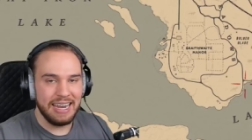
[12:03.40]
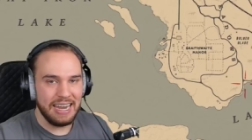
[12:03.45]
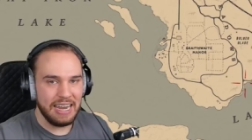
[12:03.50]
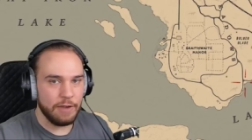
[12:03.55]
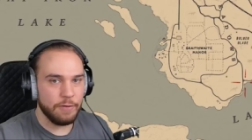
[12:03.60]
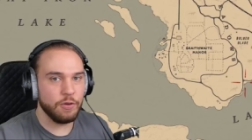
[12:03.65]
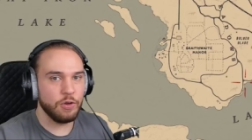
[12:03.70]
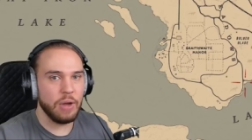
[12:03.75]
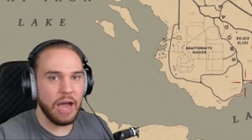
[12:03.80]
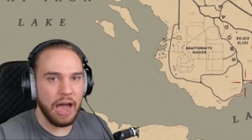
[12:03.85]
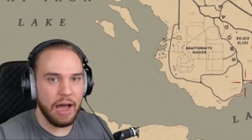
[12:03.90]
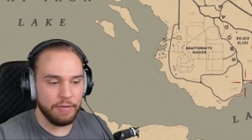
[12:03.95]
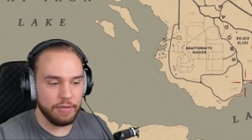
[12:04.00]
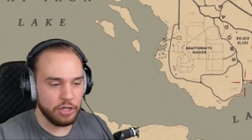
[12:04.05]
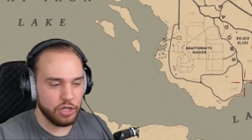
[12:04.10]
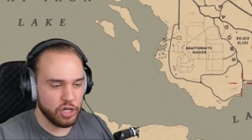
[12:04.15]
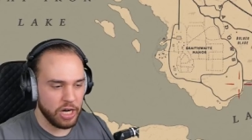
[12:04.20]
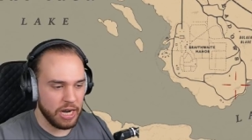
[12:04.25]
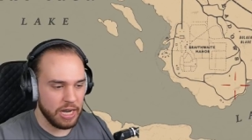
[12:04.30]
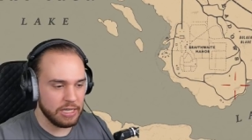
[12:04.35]
if you have the
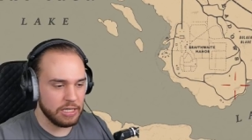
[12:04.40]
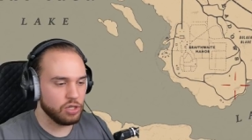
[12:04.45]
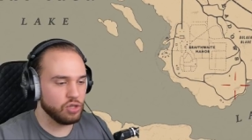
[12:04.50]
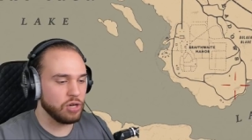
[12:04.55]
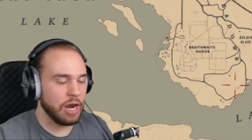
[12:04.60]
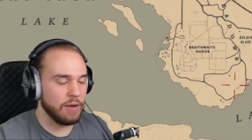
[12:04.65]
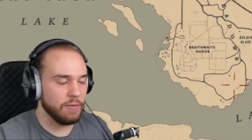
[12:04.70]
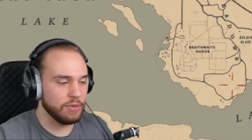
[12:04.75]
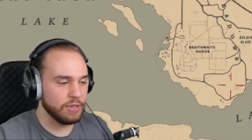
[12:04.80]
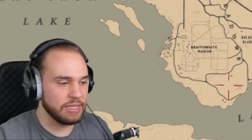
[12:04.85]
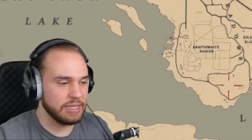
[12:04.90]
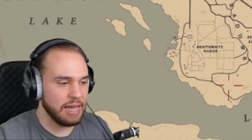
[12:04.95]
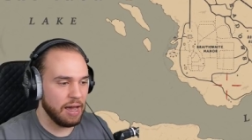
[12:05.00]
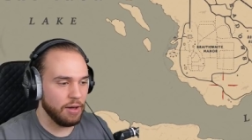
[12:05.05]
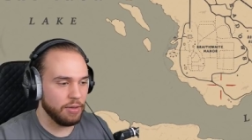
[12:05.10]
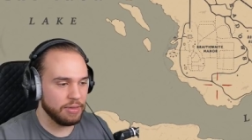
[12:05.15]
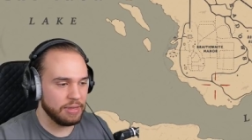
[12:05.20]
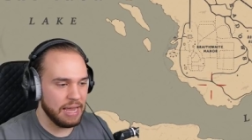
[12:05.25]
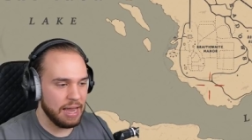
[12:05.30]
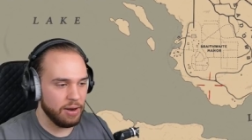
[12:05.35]
chance, travel
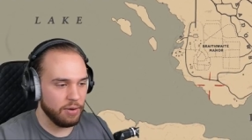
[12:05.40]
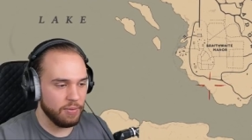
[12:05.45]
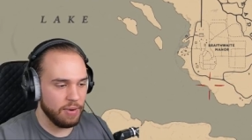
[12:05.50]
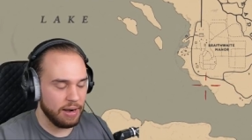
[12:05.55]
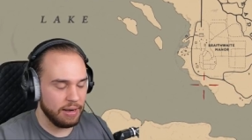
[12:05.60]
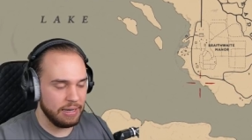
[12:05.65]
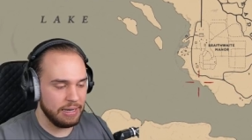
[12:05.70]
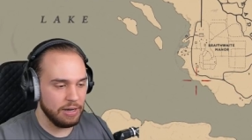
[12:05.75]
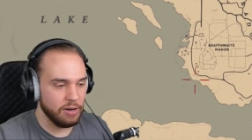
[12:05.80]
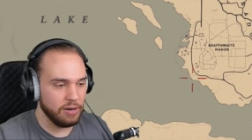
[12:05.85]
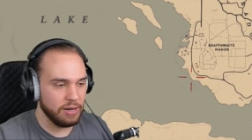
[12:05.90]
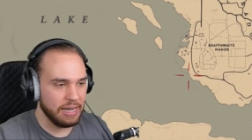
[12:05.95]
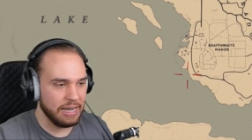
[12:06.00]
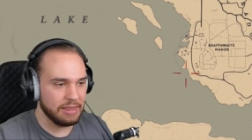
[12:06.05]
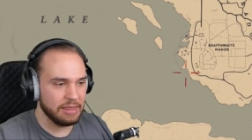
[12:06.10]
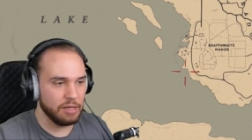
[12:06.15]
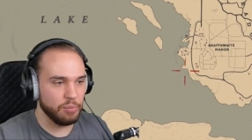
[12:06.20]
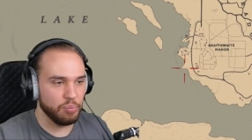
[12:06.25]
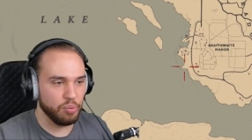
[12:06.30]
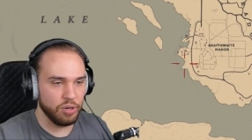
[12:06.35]
south down around here,
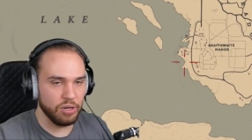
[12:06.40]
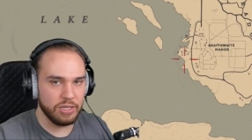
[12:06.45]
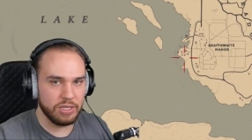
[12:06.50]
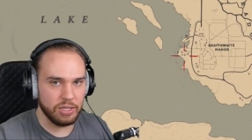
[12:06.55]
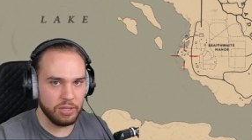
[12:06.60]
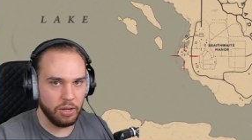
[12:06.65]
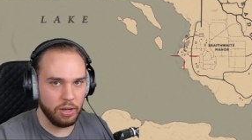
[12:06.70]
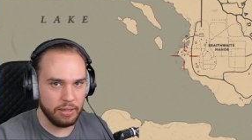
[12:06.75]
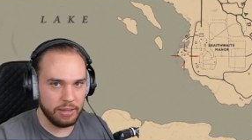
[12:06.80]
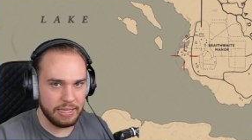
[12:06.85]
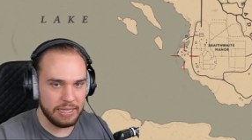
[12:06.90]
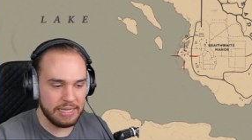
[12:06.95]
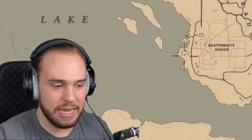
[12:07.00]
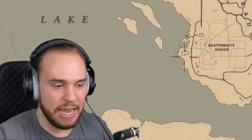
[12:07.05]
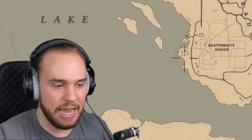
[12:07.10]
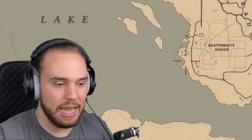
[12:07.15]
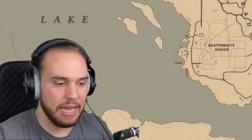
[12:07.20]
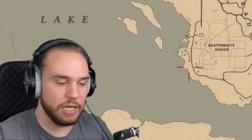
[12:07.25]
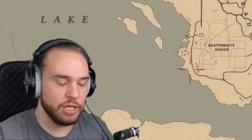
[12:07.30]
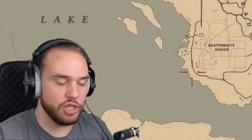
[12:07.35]
get the birds along this
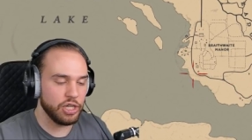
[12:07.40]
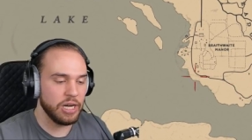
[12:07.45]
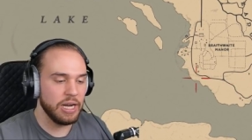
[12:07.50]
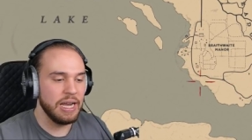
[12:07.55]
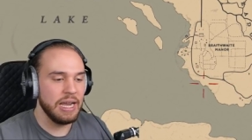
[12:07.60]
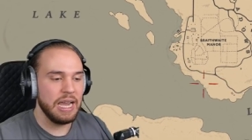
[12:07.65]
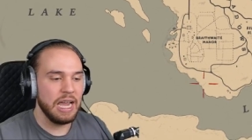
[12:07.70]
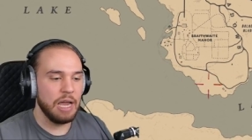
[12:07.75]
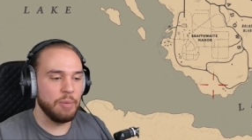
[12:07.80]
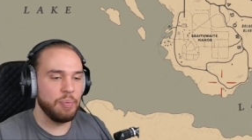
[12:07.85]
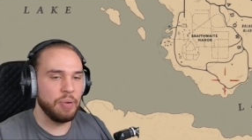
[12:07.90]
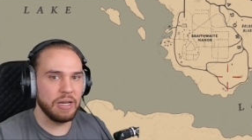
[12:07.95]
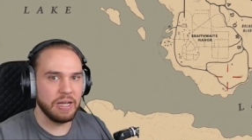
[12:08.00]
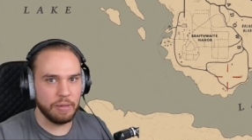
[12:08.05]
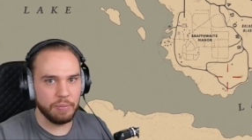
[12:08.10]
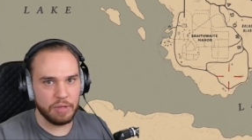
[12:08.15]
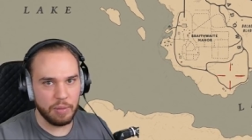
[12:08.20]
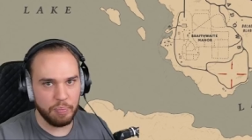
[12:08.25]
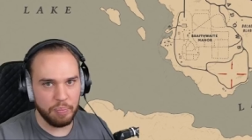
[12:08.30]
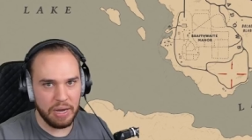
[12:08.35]
edge, and pick
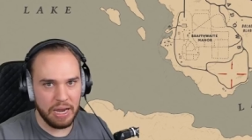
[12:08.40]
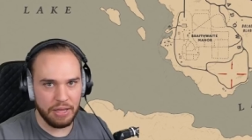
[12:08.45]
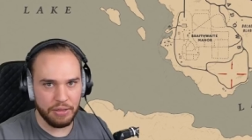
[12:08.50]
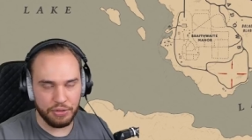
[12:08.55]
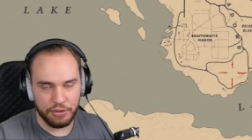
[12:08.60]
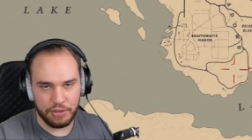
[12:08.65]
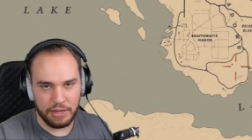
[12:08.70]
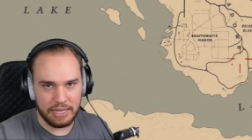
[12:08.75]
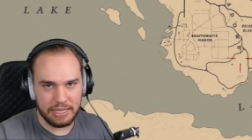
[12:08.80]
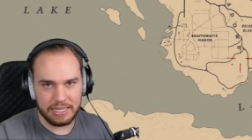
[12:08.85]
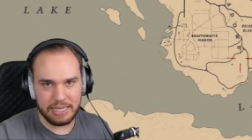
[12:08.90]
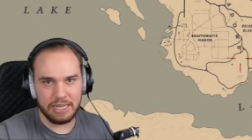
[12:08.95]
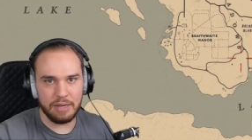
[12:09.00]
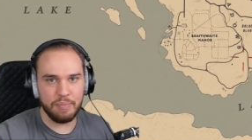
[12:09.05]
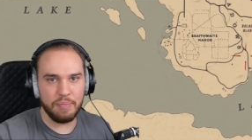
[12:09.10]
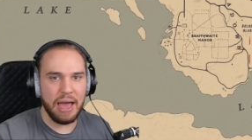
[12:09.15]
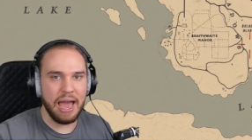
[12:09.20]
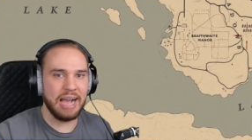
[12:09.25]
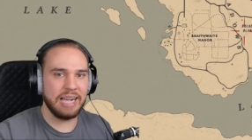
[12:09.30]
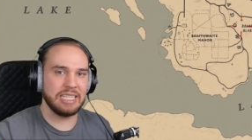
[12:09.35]
up the panther. That's going to
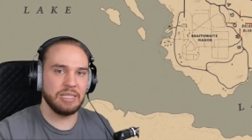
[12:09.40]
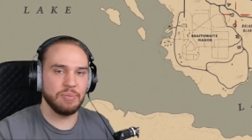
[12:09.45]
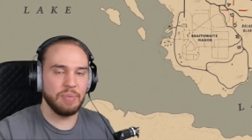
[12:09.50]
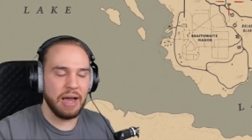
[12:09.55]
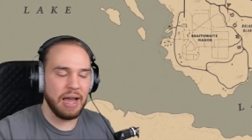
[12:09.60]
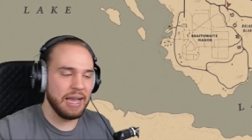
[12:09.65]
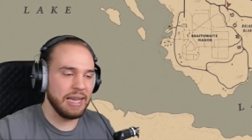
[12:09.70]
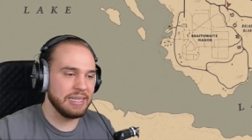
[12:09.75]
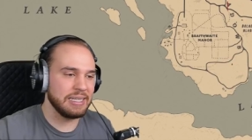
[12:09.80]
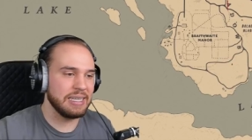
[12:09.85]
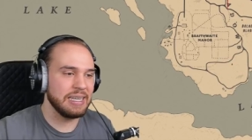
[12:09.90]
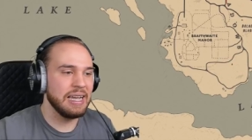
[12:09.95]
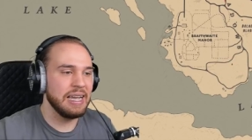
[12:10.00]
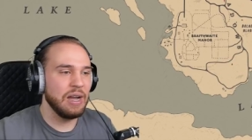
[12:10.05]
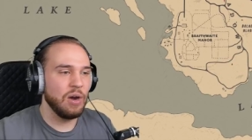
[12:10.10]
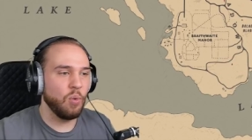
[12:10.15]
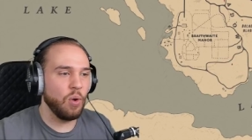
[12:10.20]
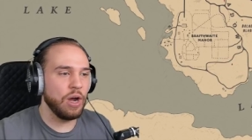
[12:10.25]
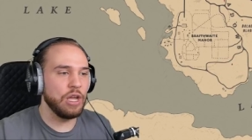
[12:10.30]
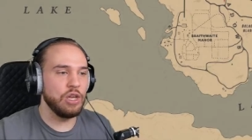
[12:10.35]
maximize
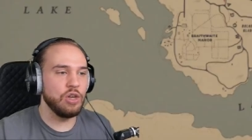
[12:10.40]
what